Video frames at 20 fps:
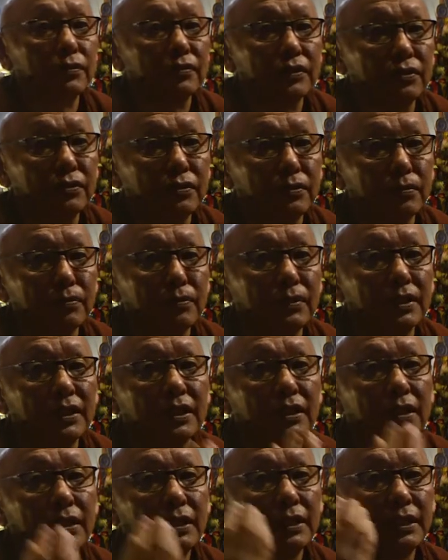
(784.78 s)
wisdom
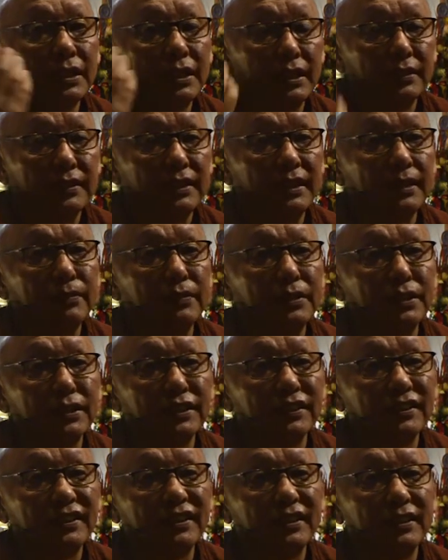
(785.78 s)
and
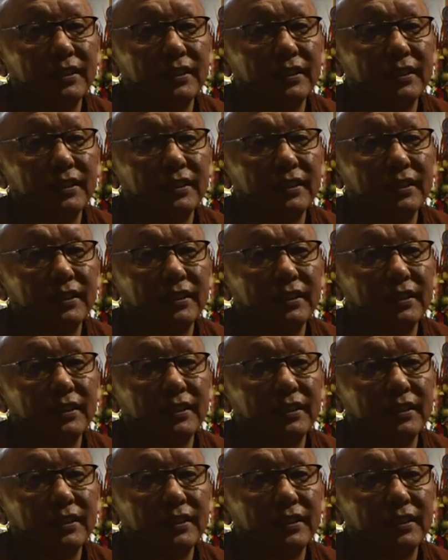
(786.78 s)
emptiness.